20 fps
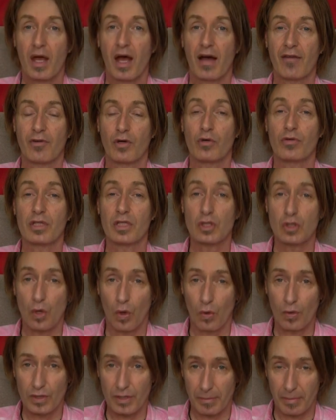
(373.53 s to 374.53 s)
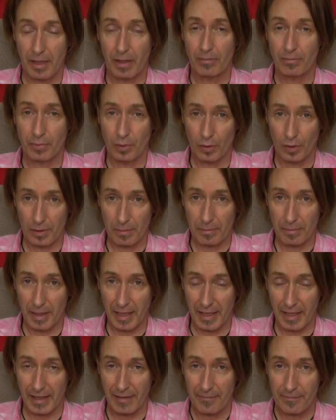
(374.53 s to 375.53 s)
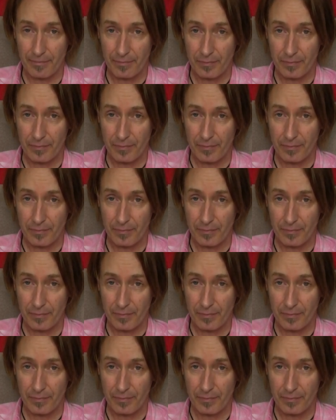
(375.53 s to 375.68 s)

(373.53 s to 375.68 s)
I've already talked about por and para.